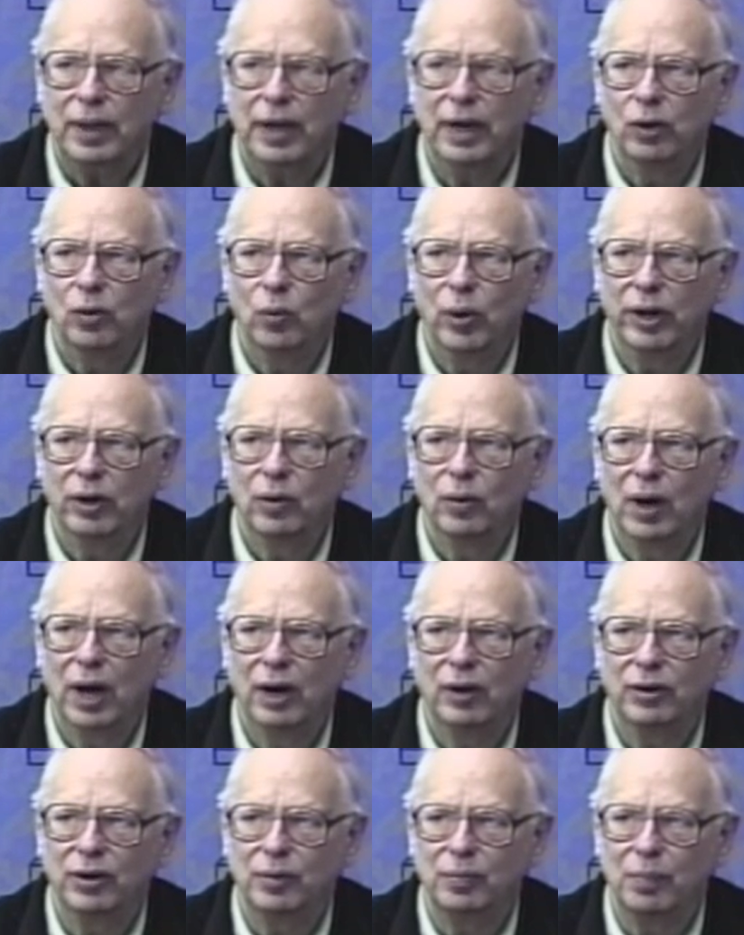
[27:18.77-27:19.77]
and went
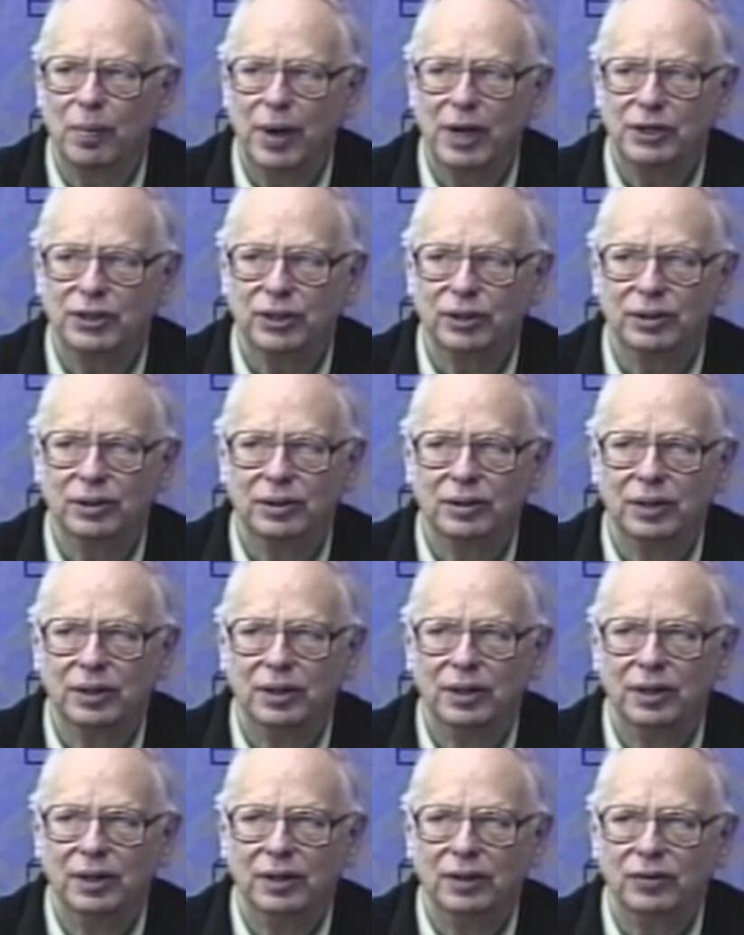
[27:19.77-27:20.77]
around and measured
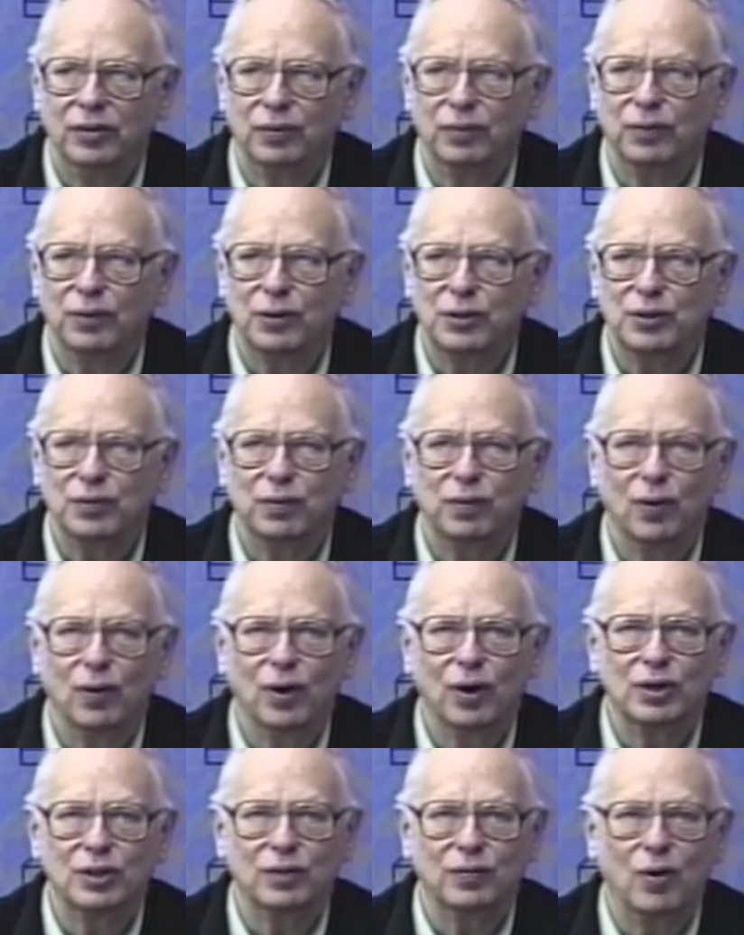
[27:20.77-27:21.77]
the first
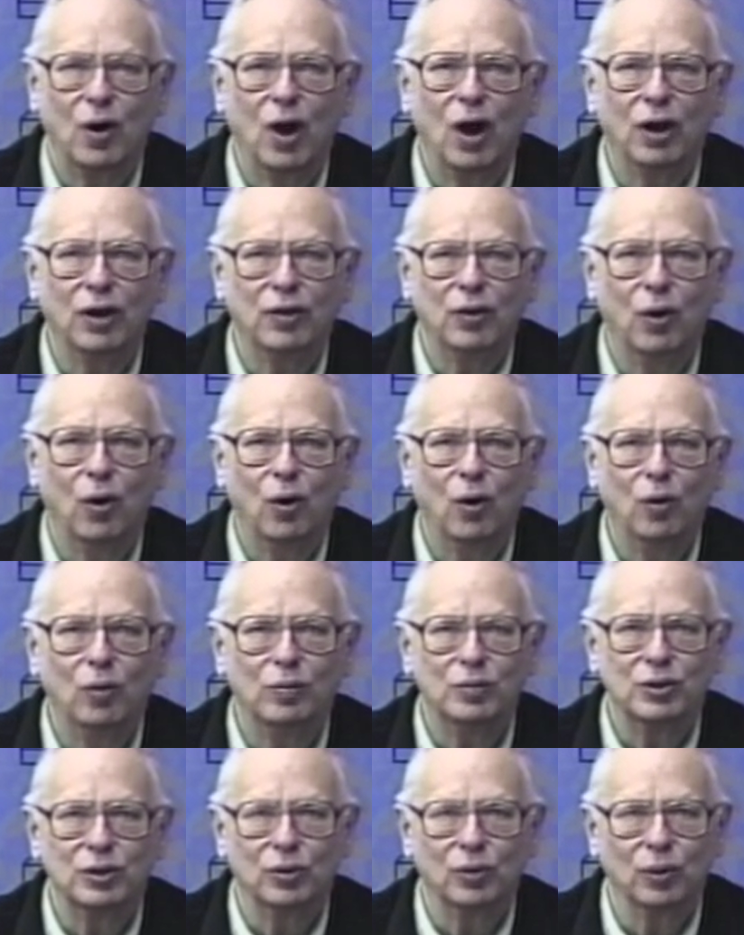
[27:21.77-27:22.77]
floors of all of the
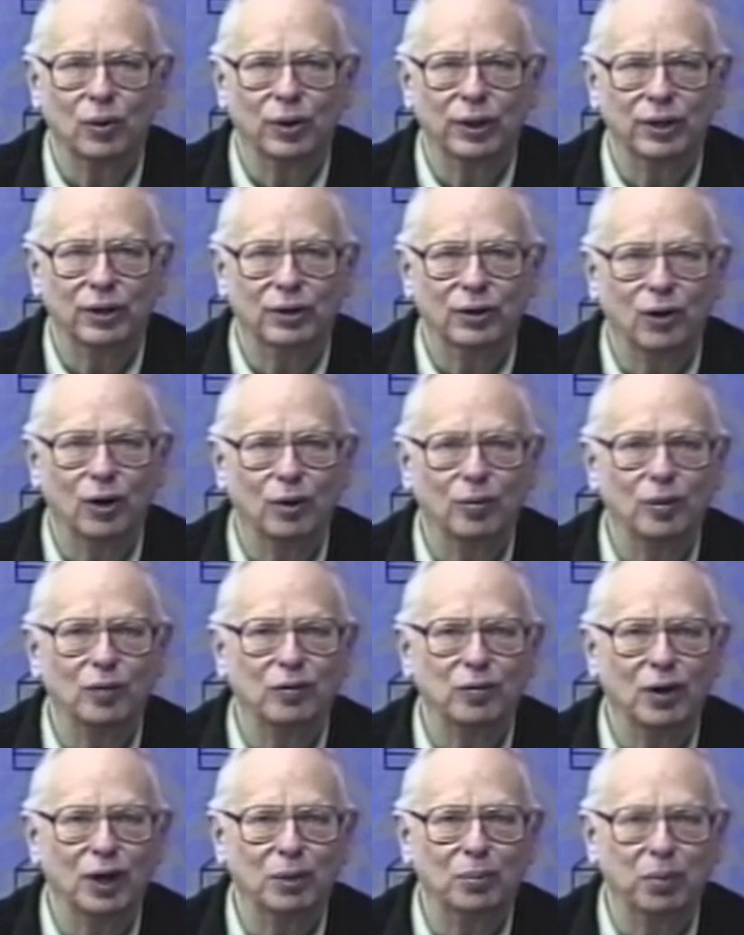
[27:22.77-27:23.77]
homes that were in the normal
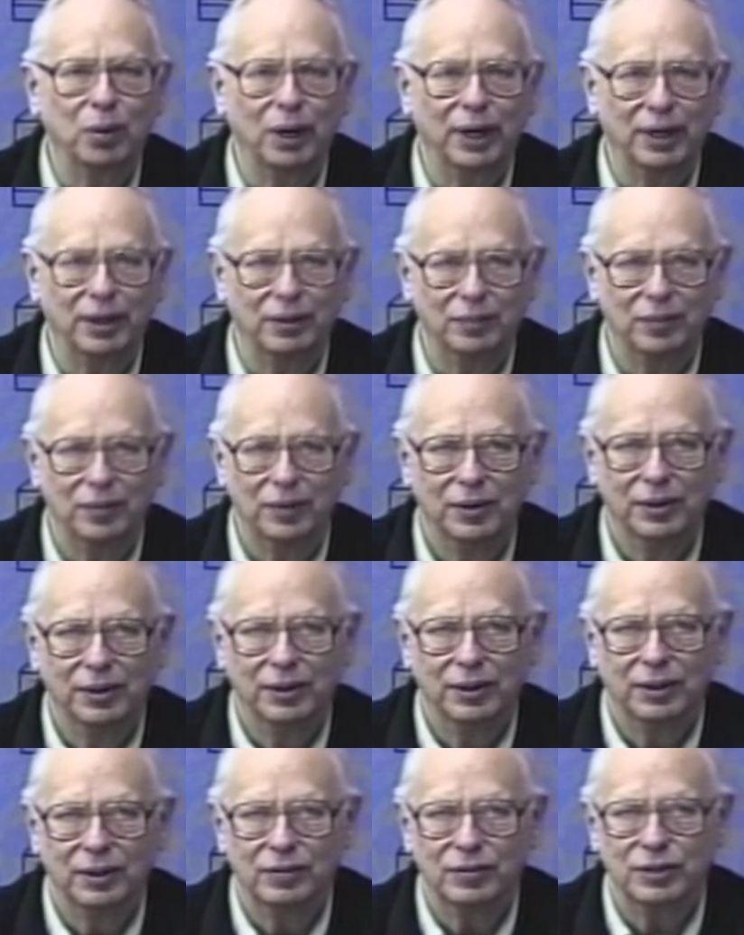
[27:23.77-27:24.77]
floodplain
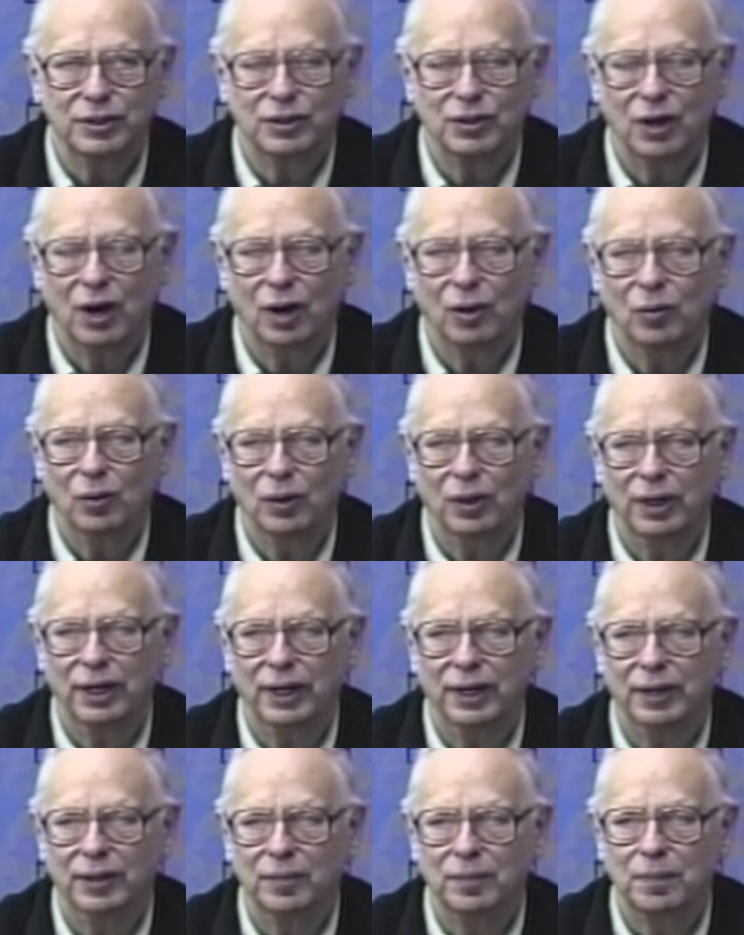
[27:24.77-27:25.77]
of Chautauqua
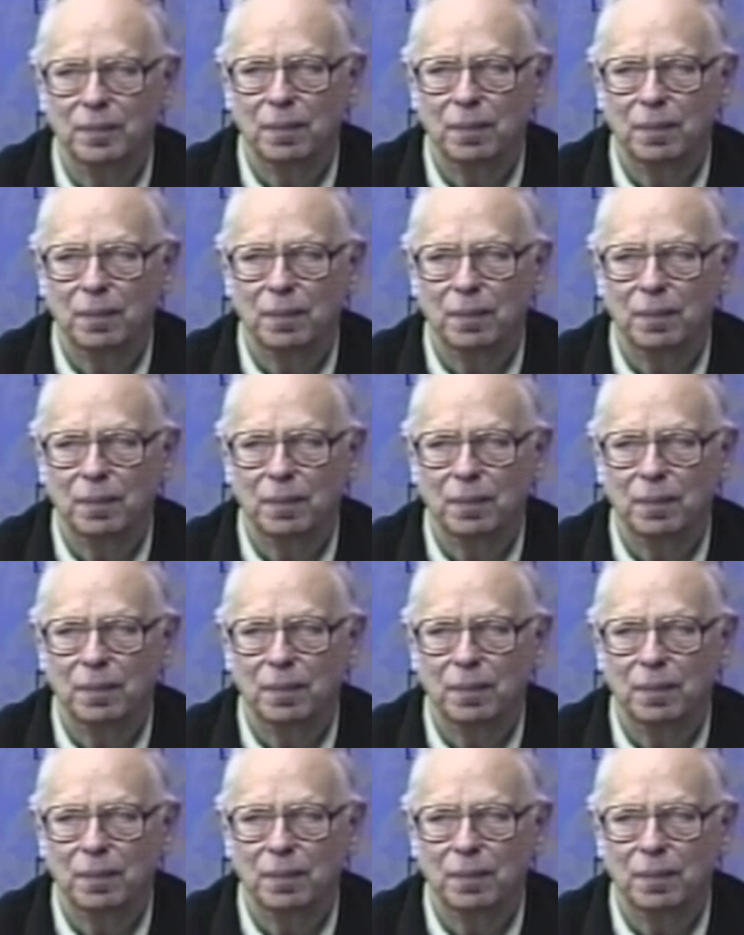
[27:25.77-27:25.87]
Lake.